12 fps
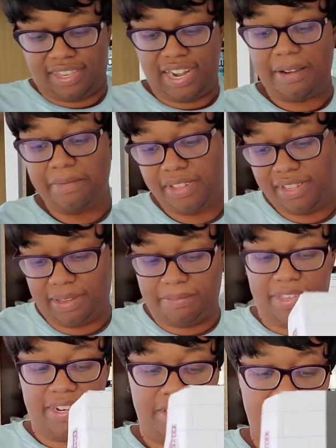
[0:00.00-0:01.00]
that was
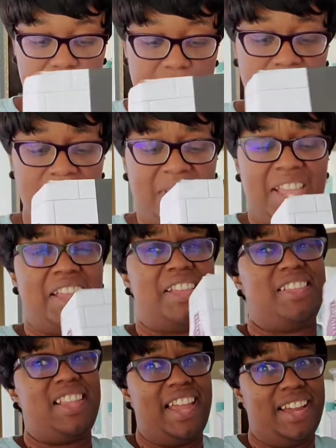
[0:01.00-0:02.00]
something new.
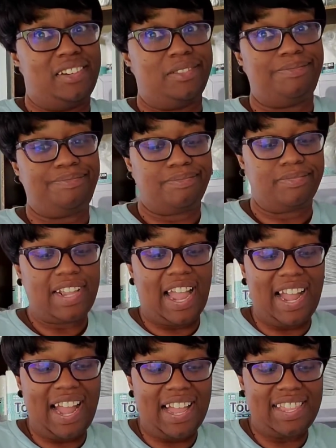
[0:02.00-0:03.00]
Now,
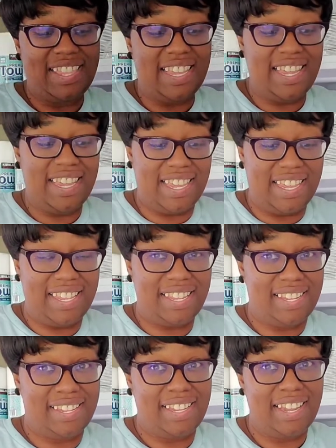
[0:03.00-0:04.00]
I got
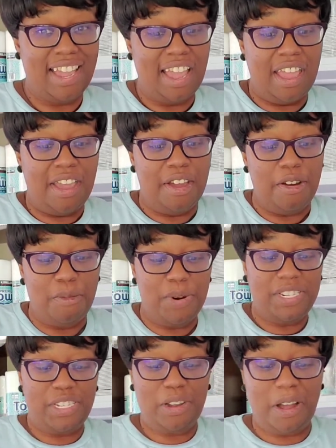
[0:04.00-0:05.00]
these,
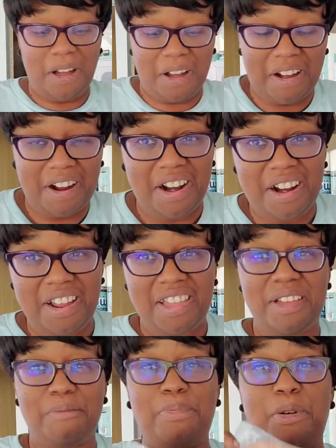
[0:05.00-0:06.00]
which are
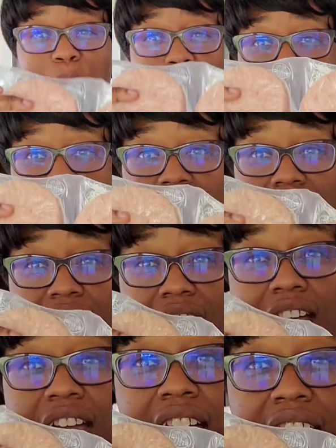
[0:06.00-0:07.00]
pork
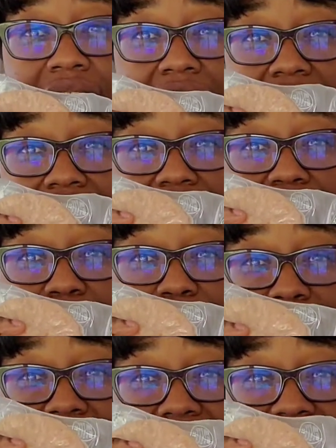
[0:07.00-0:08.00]
and
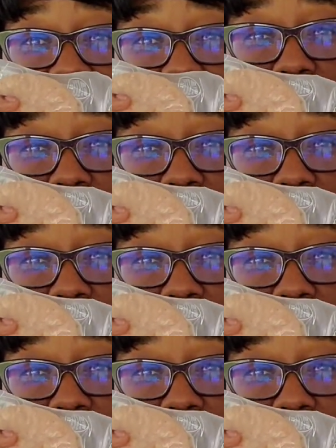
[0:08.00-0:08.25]
bacon